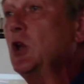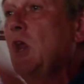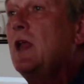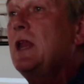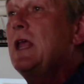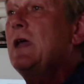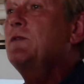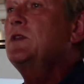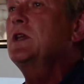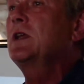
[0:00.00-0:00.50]
You
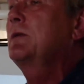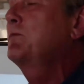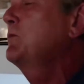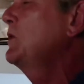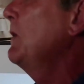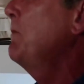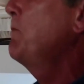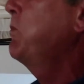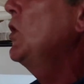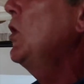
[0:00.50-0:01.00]
don't have to
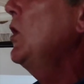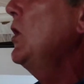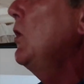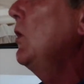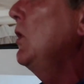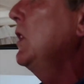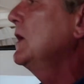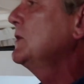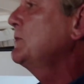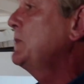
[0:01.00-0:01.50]
employ
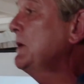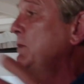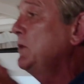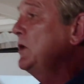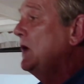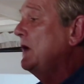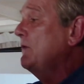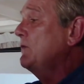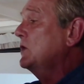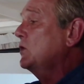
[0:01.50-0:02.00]
all those people.
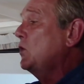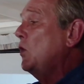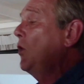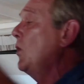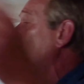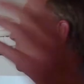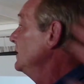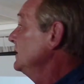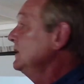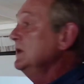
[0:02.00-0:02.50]
You have a
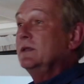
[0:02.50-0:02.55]
core.